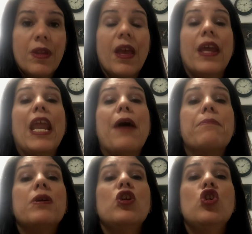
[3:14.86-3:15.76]
and
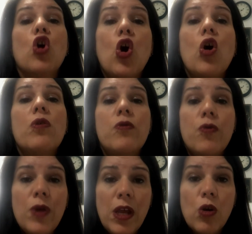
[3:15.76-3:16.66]
I'm your
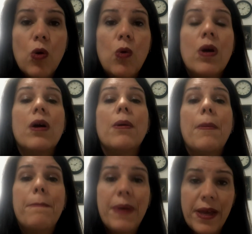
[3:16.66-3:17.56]
real
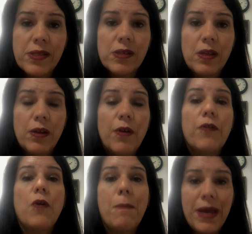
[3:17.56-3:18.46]
person
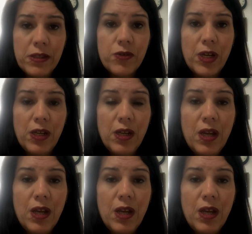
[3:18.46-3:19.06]
for mentoring.